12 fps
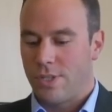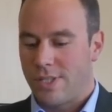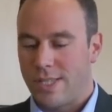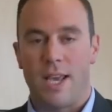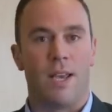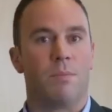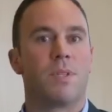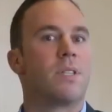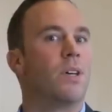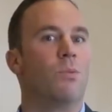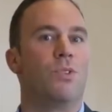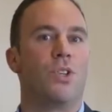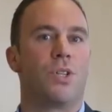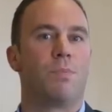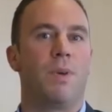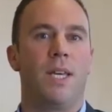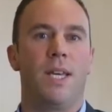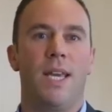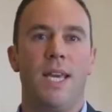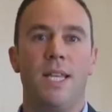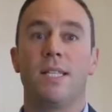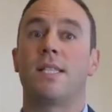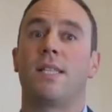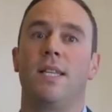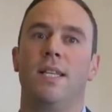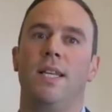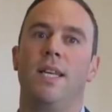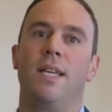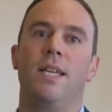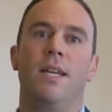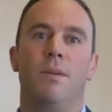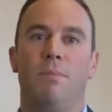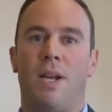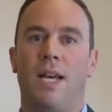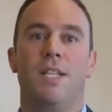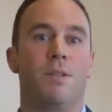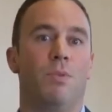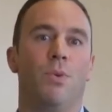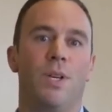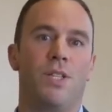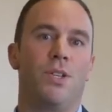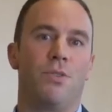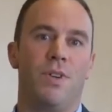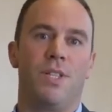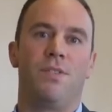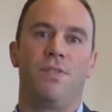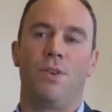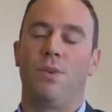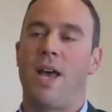tips that will just be instantly placeable into your interview.